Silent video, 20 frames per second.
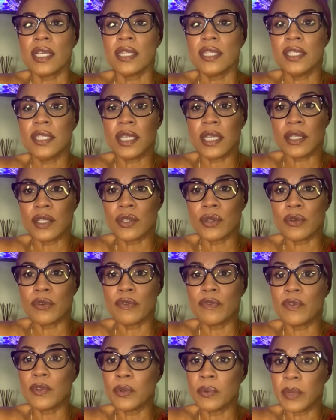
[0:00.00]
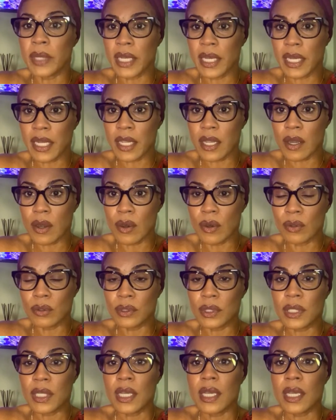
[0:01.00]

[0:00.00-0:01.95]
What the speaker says: Gentle Fluidity Gold.